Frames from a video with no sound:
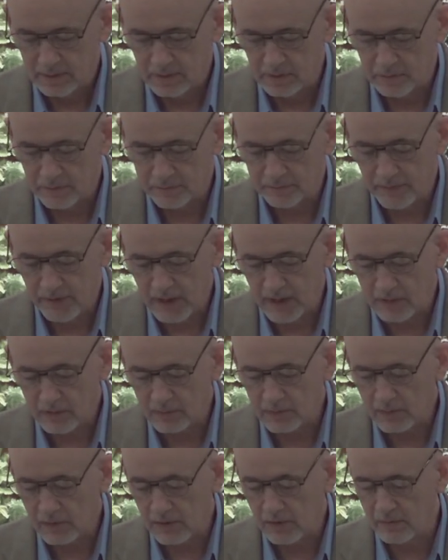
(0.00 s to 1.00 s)
You
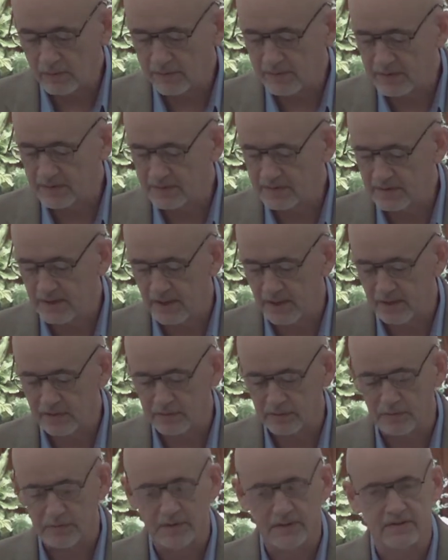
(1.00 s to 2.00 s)
follow all these
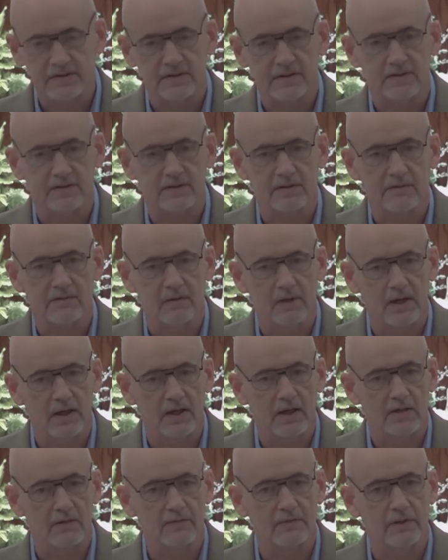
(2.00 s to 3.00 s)
characteristics of
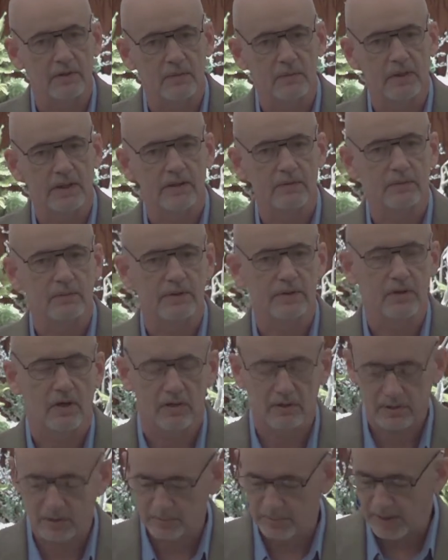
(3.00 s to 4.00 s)
love that we
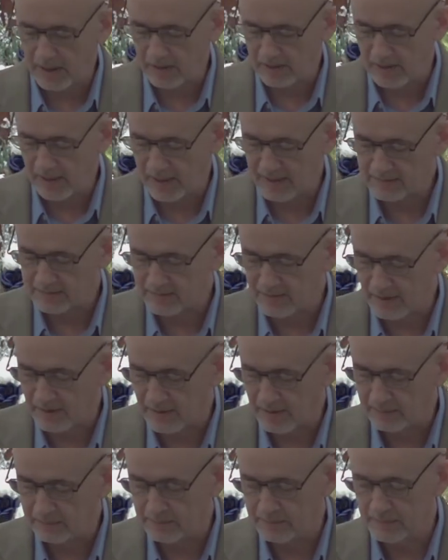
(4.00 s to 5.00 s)
talked about last
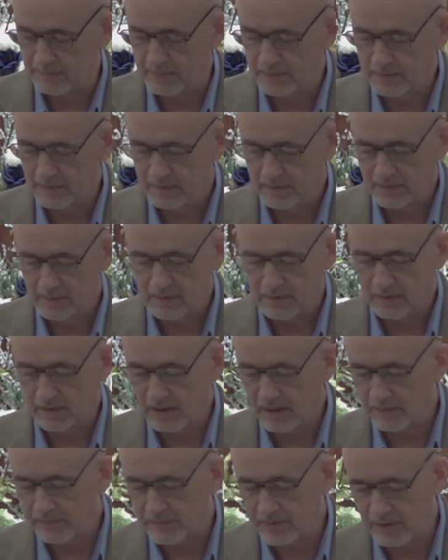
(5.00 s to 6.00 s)
time.
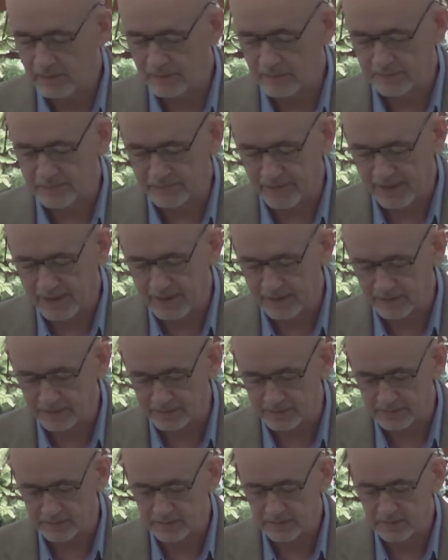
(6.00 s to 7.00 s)
Love never
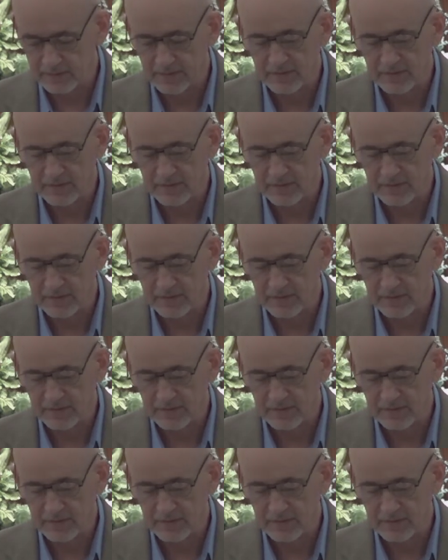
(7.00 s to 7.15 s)
fails.